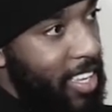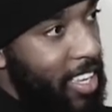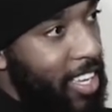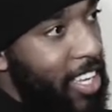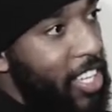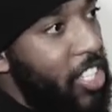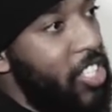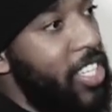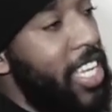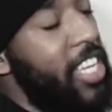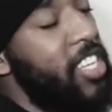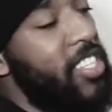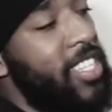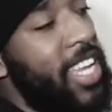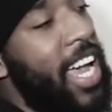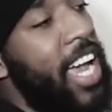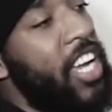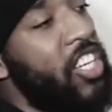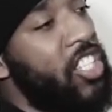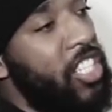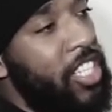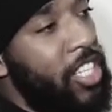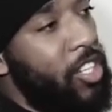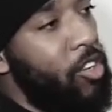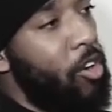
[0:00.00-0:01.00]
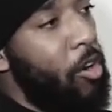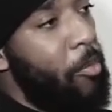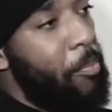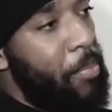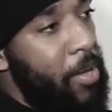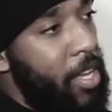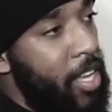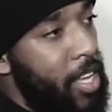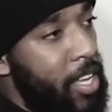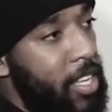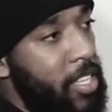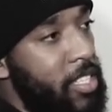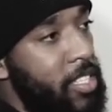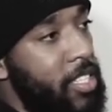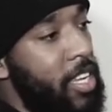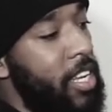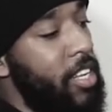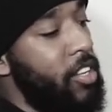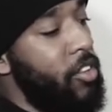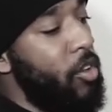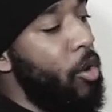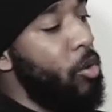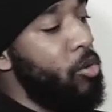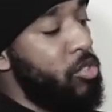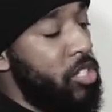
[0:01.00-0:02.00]
It's actually your peers,
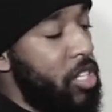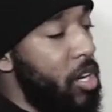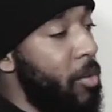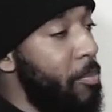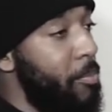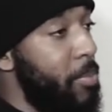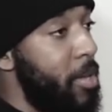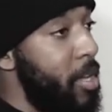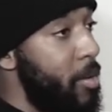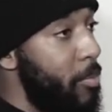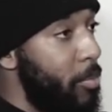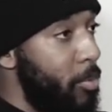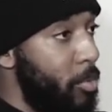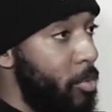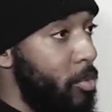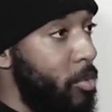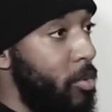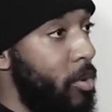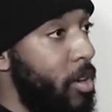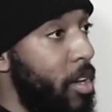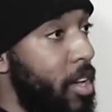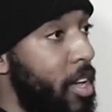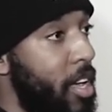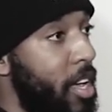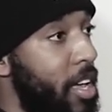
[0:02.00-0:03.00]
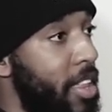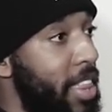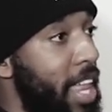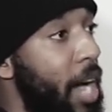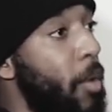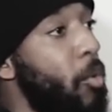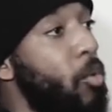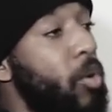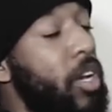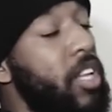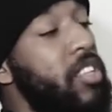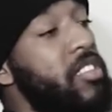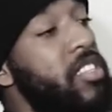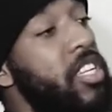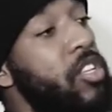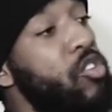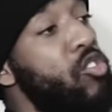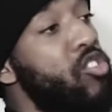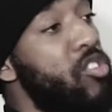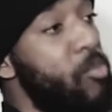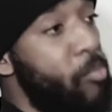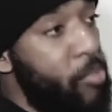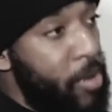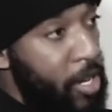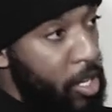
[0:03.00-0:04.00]
and those are the people that will
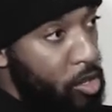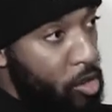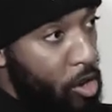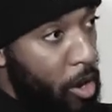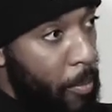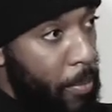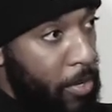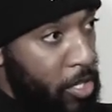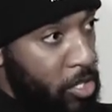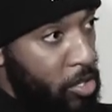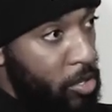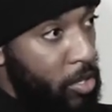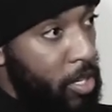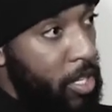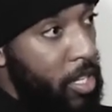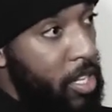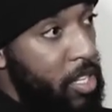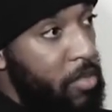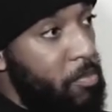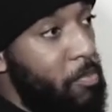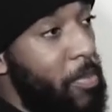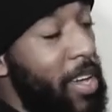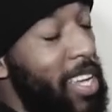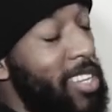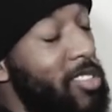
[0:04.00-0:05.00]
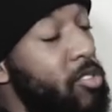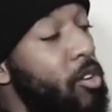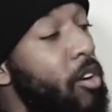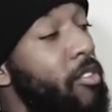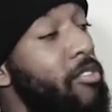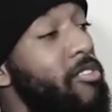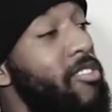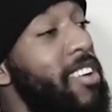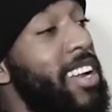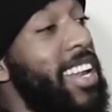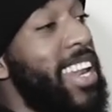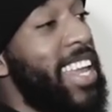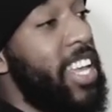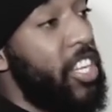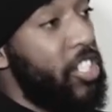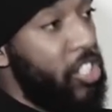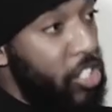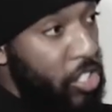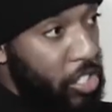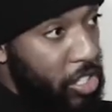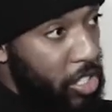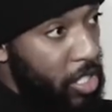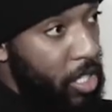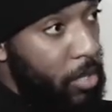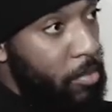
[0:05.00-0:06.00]
continue to bring you opportunities based off
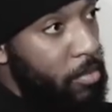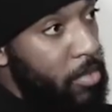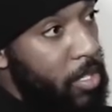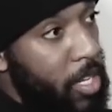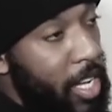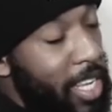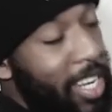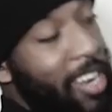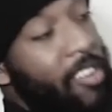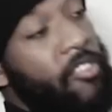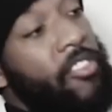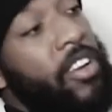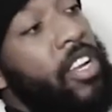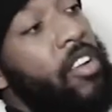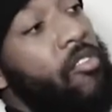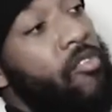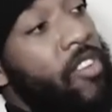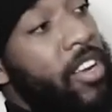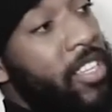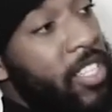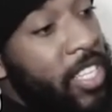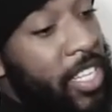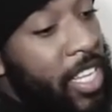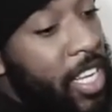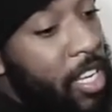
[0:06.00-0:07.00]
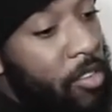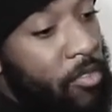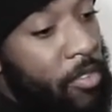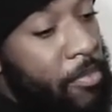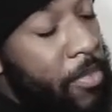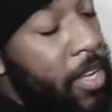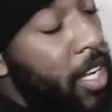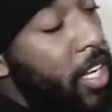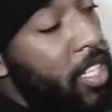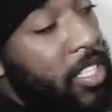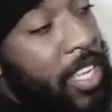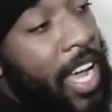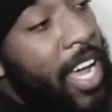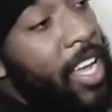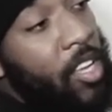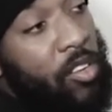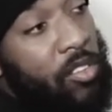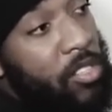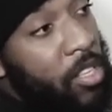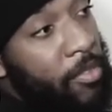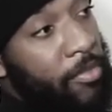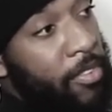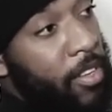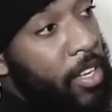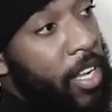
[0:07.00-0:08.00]
relationships. And it really resonated with me, because I
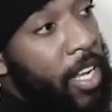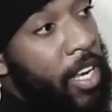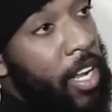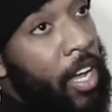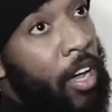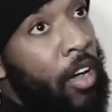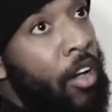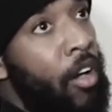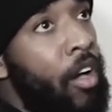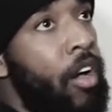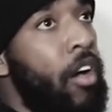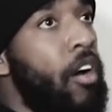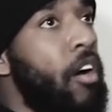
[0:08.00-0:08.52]
used to think like that.